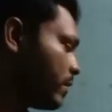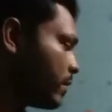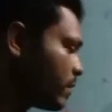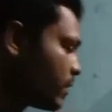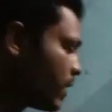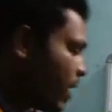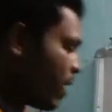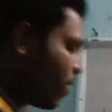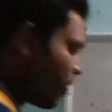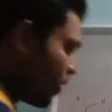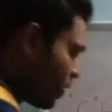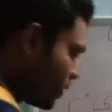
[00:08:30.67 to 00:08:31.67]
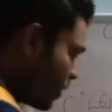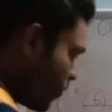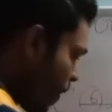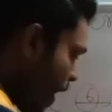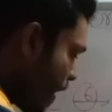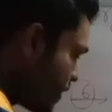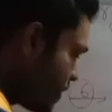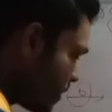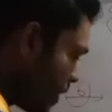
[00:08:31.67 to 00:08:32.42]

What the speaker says: the valency